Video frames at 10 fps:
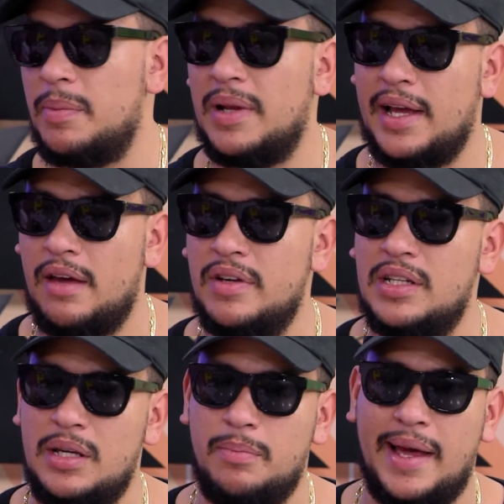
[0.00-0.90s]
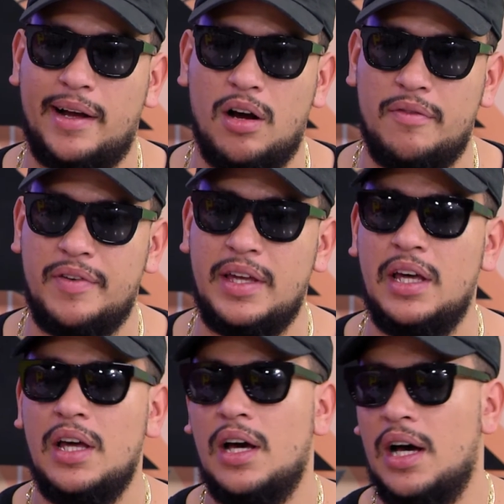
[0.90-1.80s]
people like Heavy D, Black Coffee,
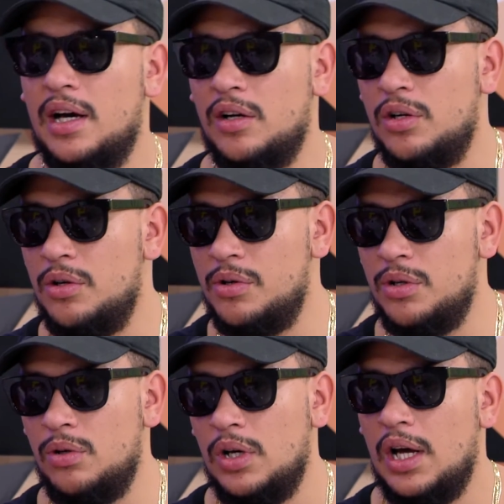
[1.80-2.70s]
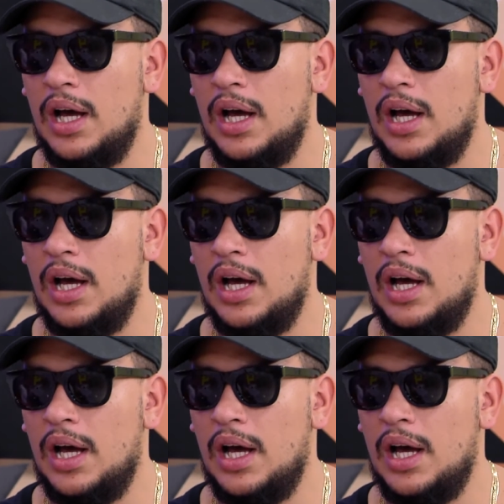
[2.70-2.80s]
uh, Guru,